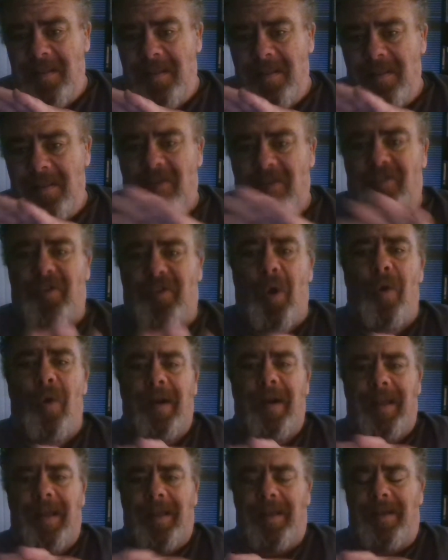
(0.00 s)
the
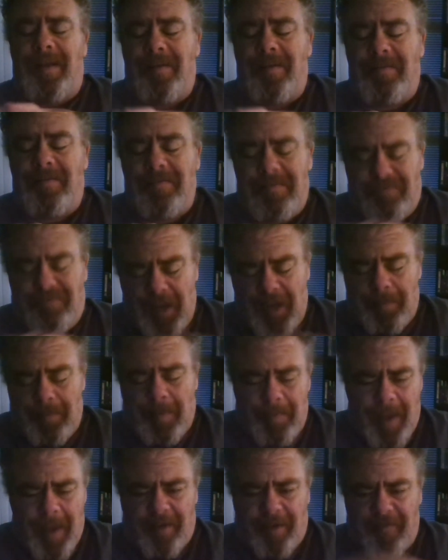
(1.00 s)
story, jumping
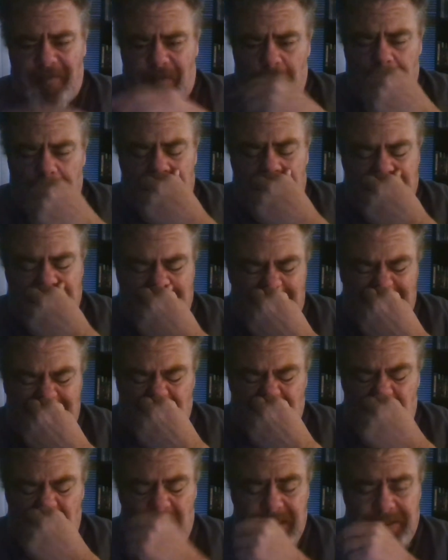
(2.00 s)
back and forth like that, is
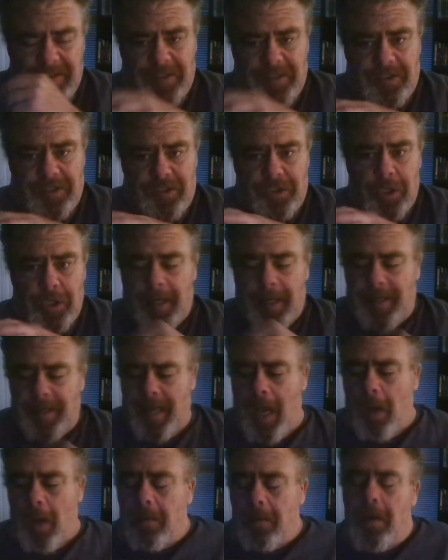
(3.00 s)
what took it
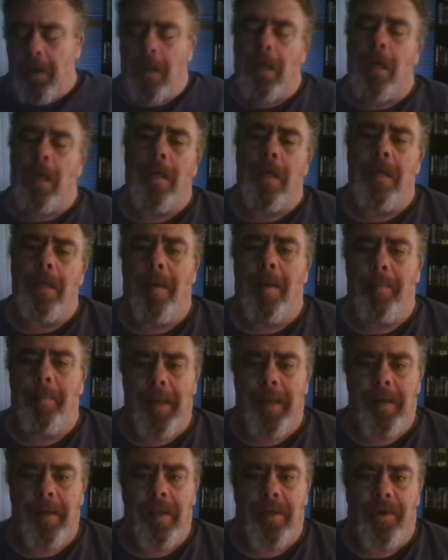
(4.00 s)
down a
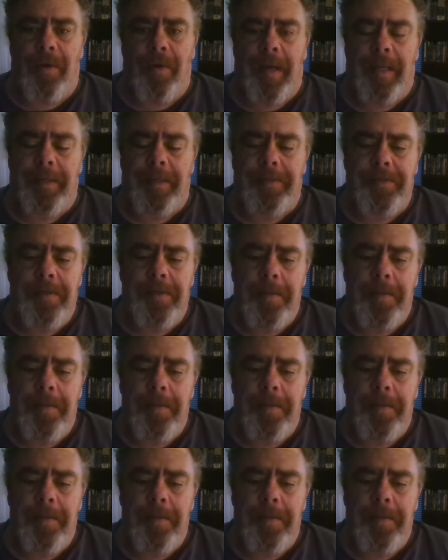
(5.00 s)
bit in grades.